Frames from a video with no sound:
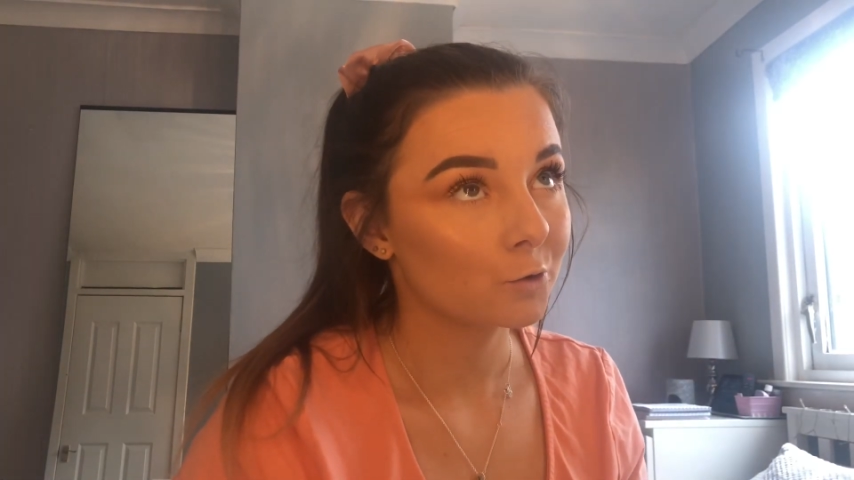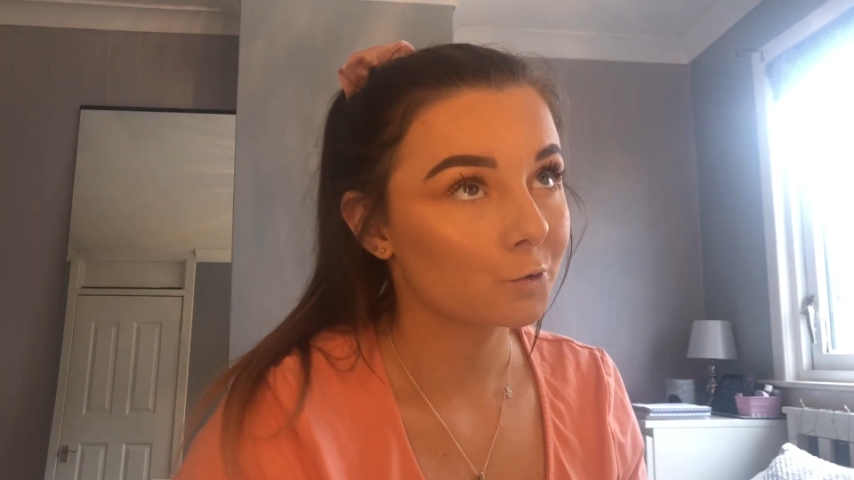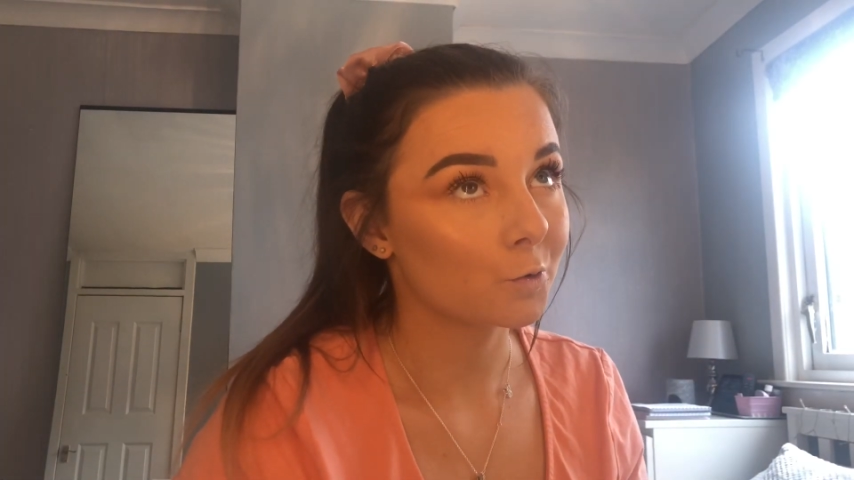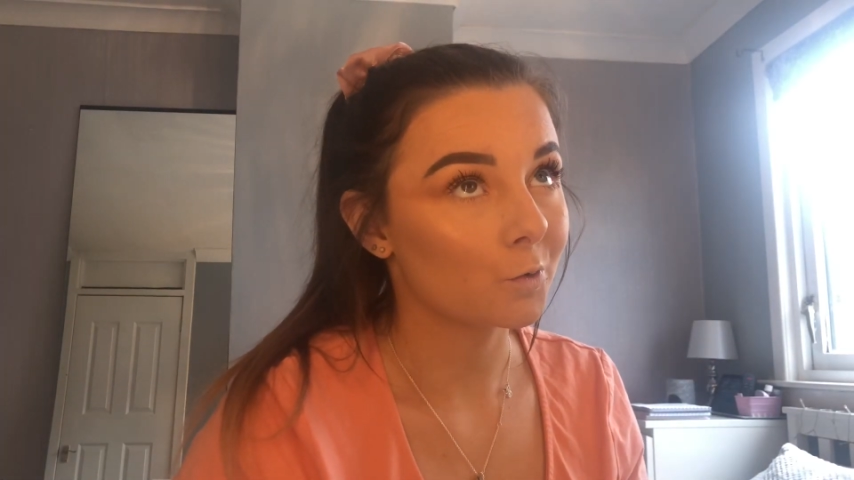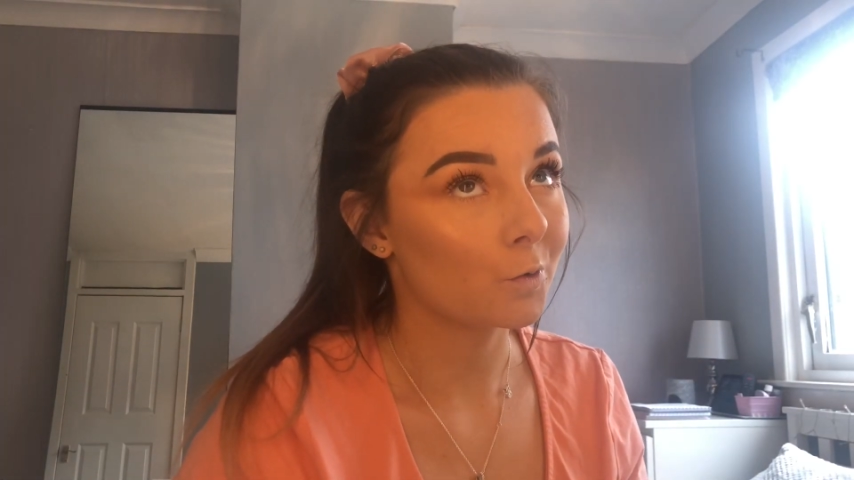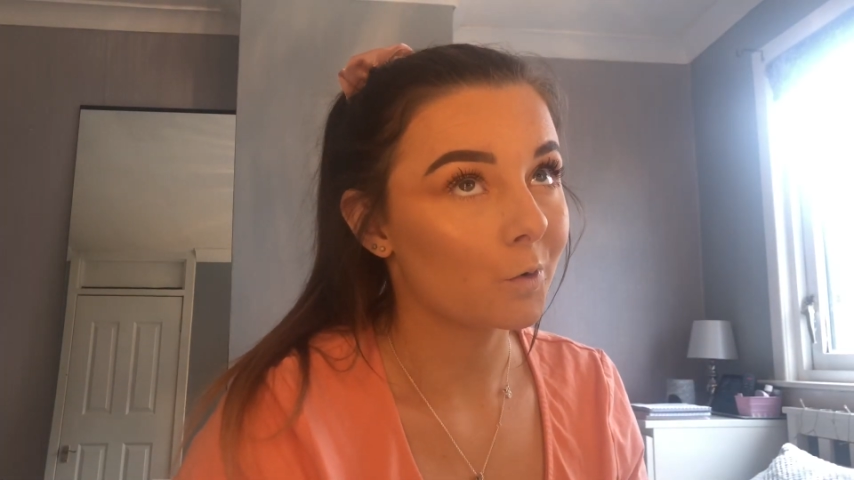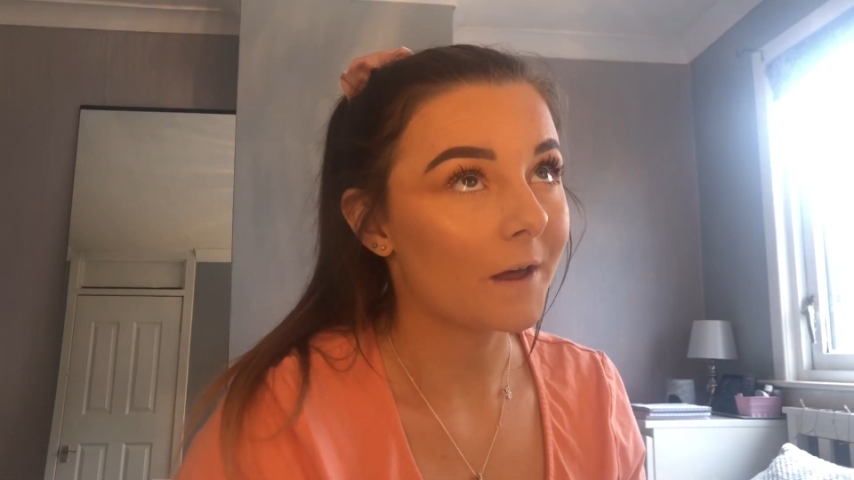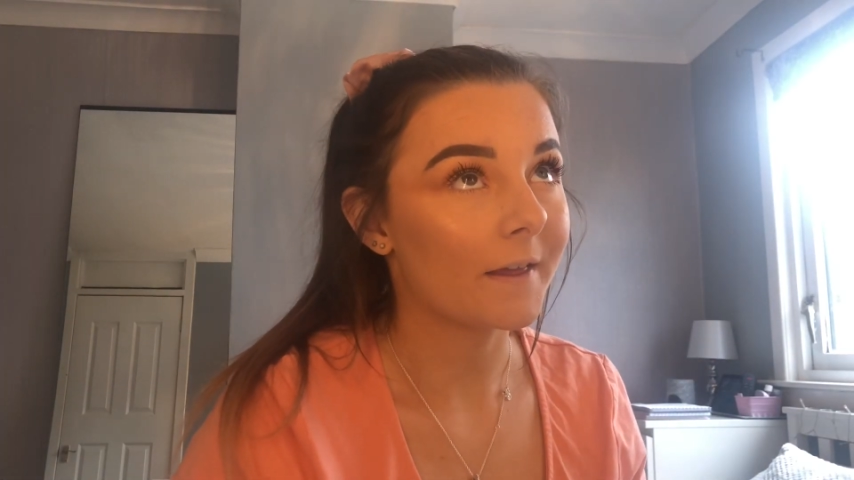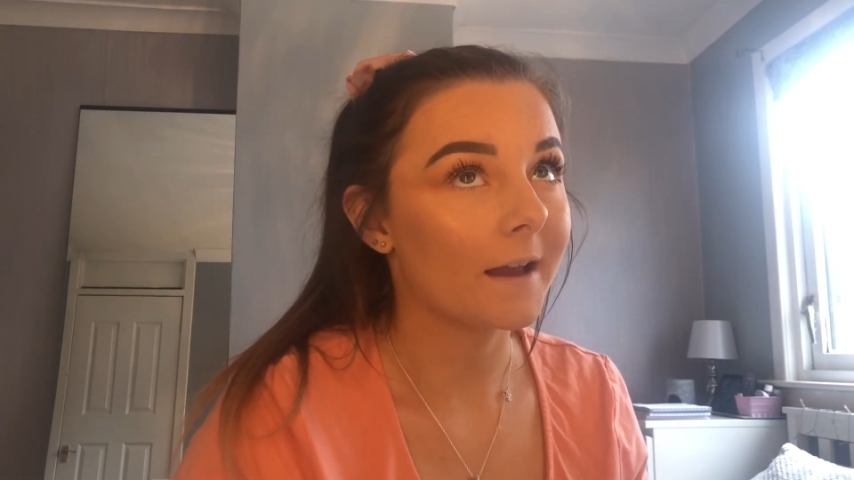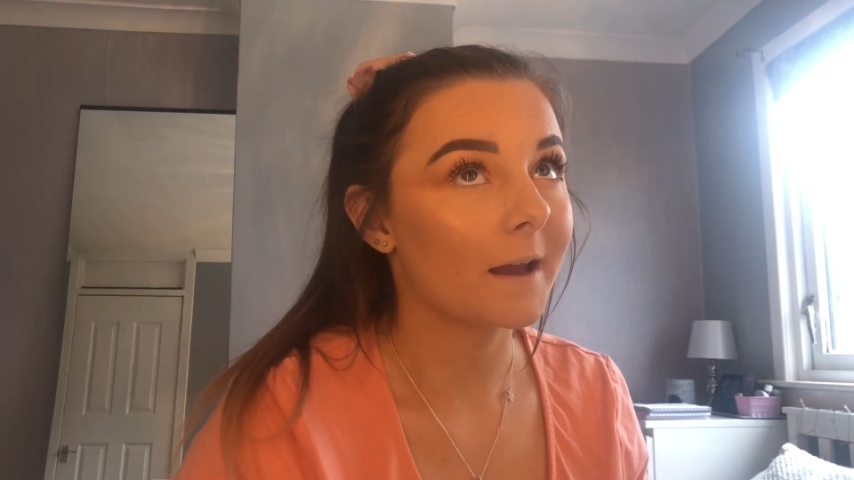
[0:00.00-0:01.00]
So I
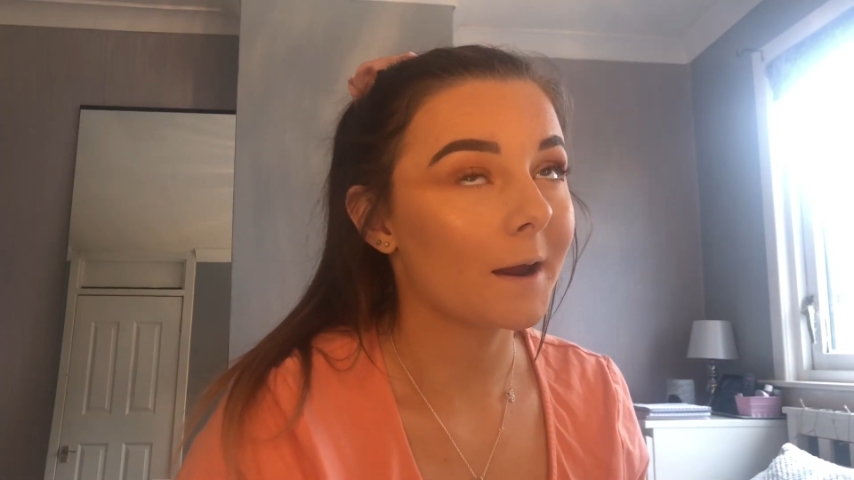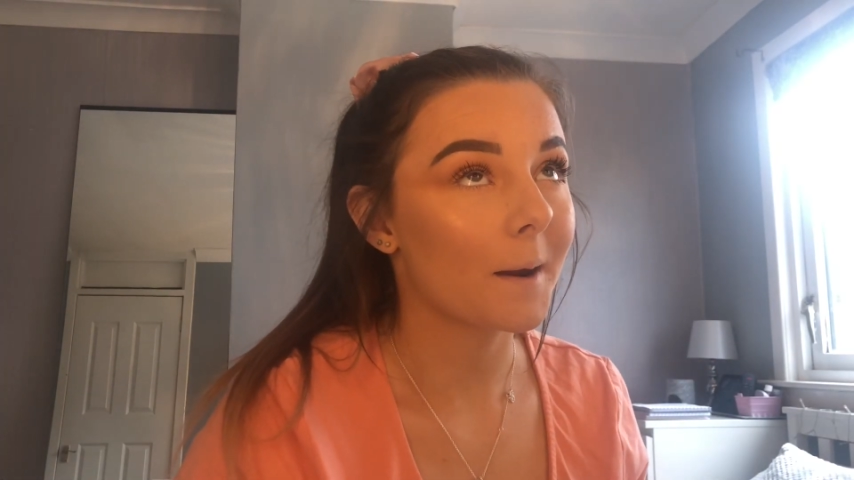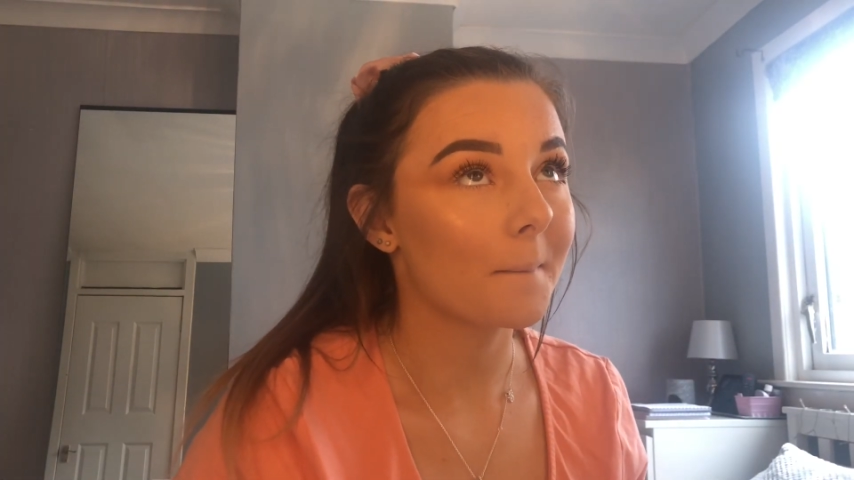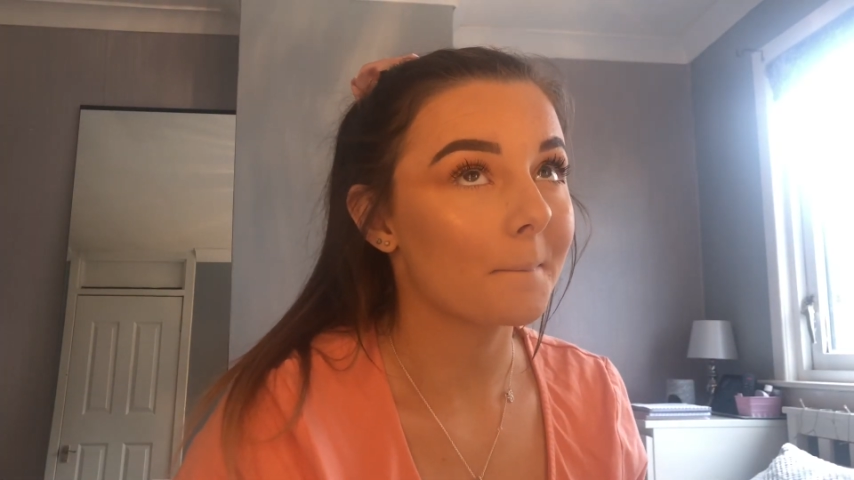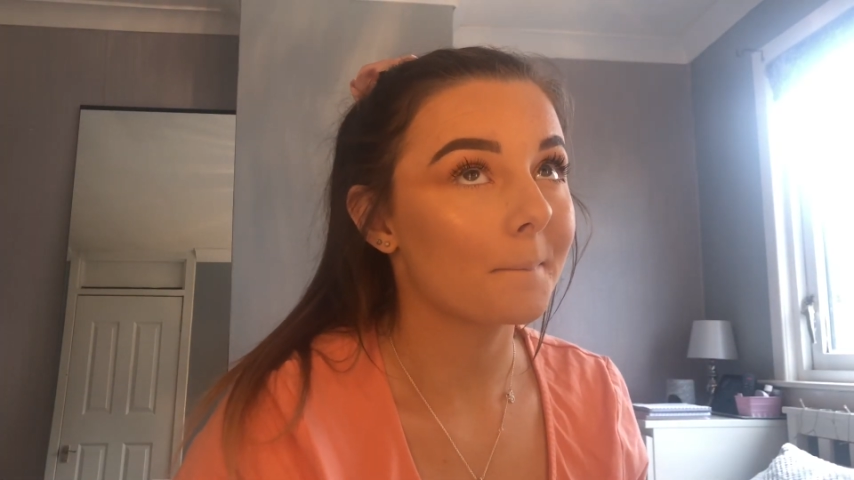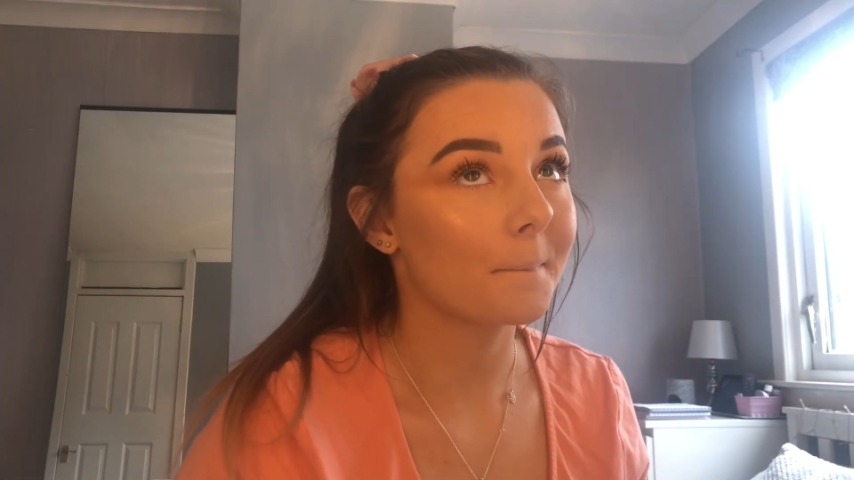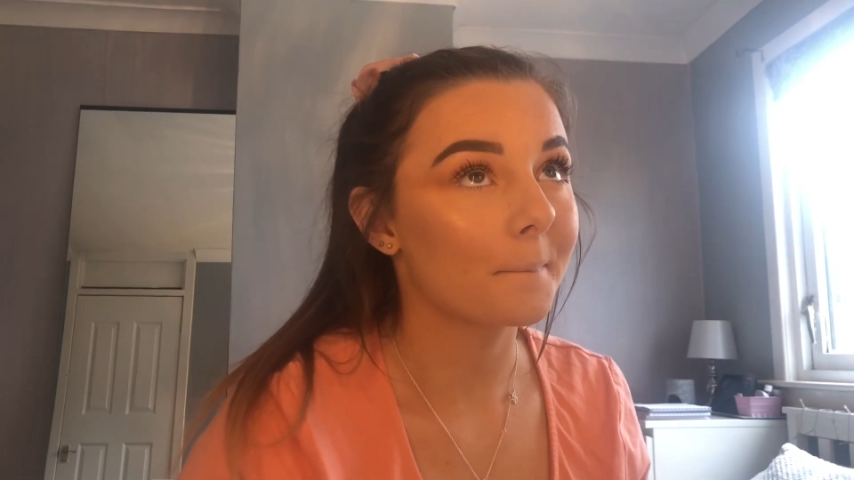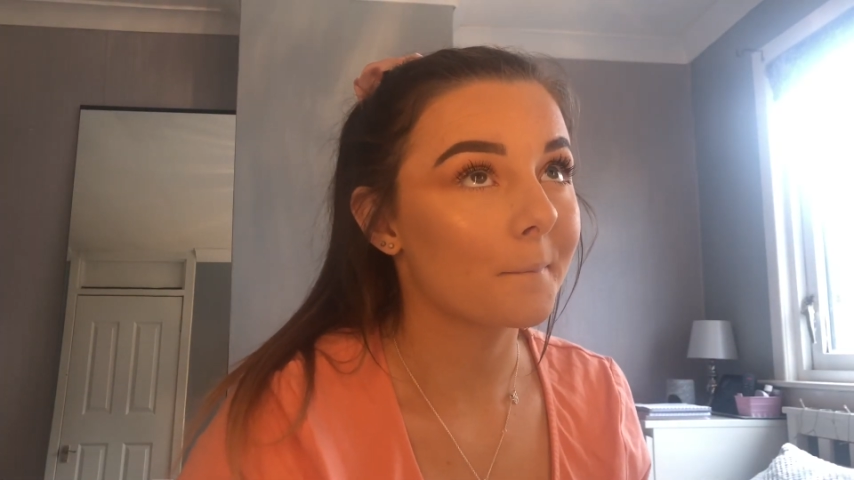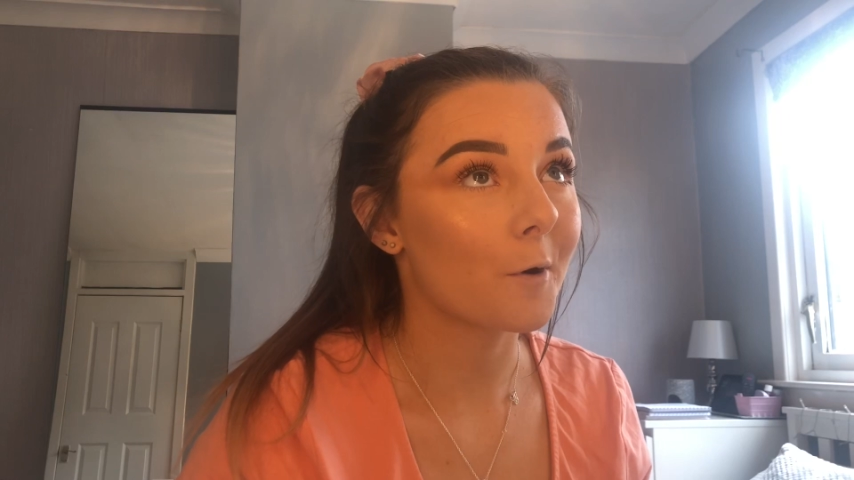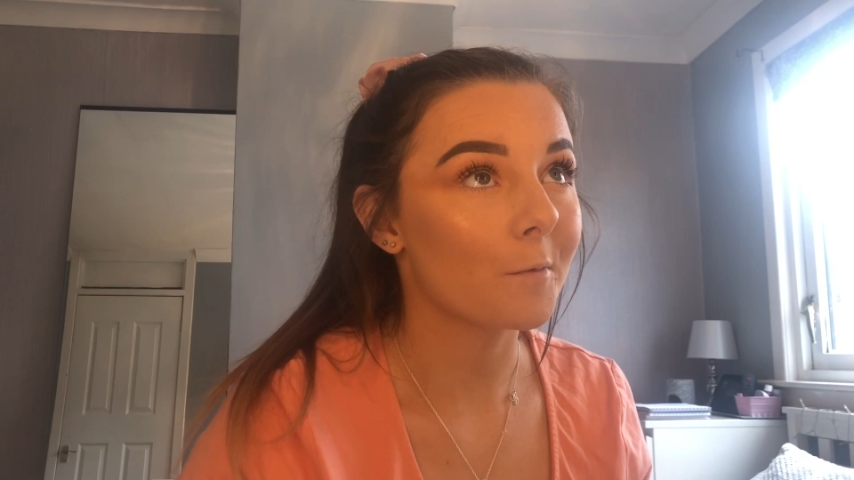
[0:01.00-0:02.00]
think
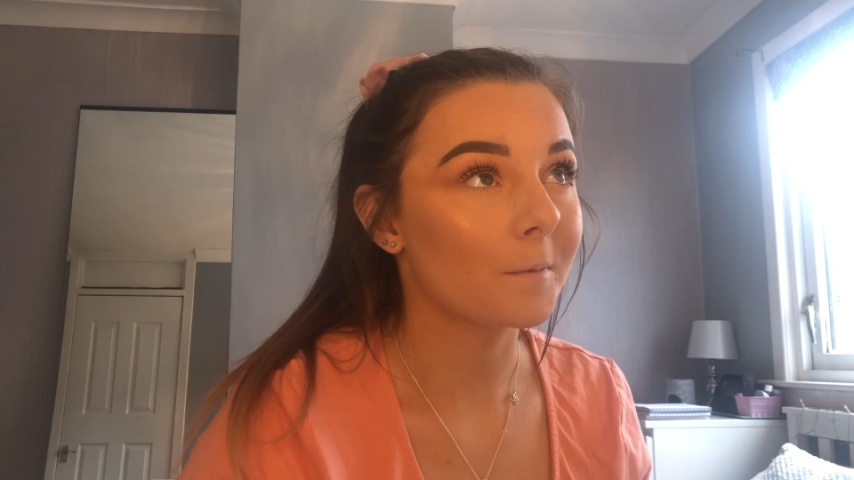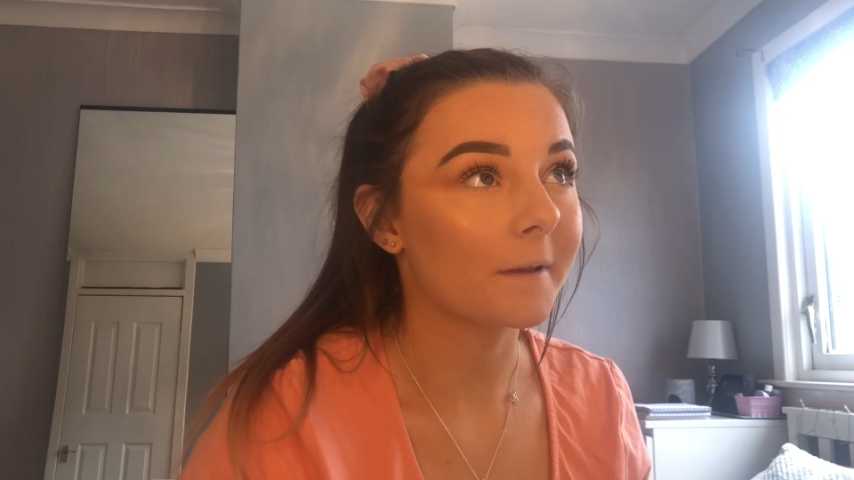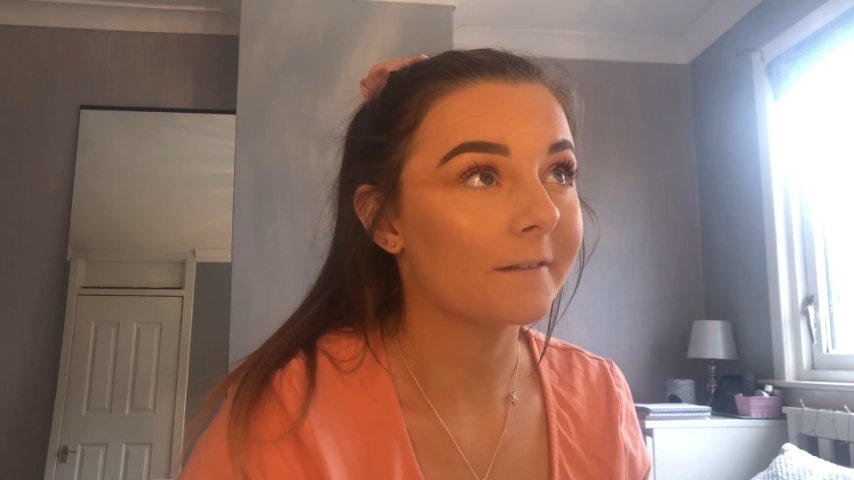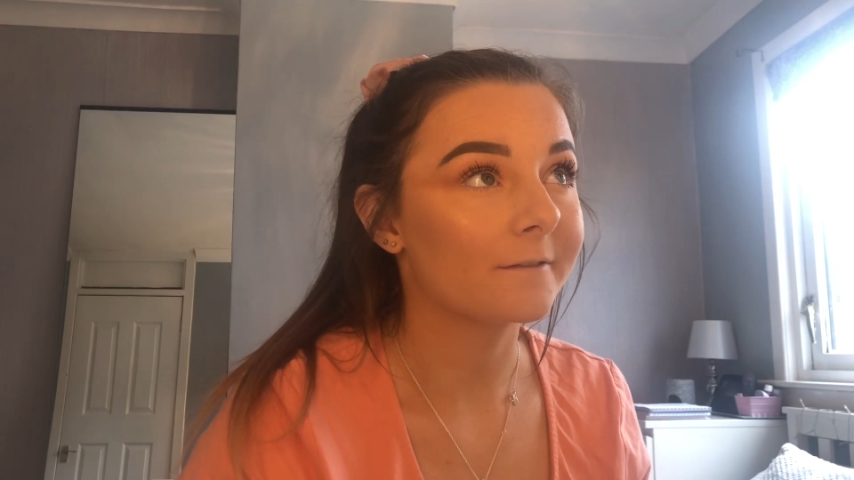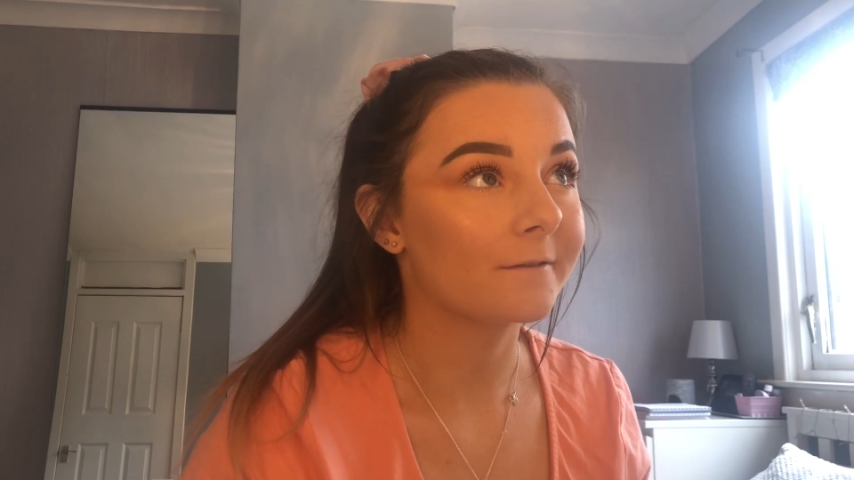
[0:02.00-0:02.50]
probably